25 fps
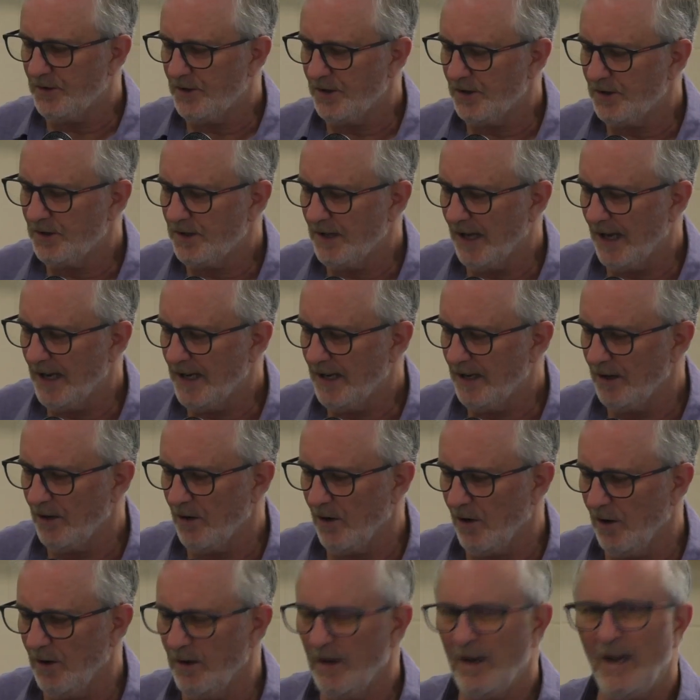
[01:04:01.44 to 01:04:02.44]
just taken
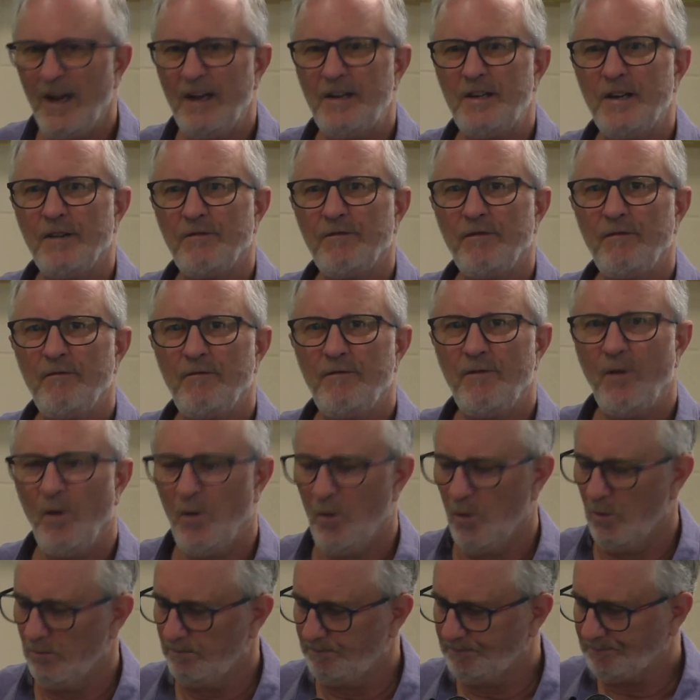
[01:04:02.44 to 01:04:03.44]
on a different
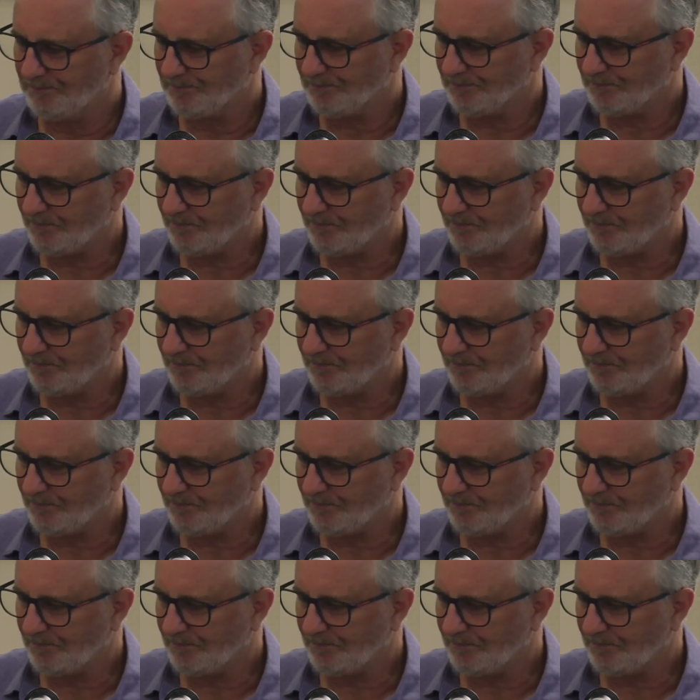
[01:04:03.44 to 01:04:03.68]
form.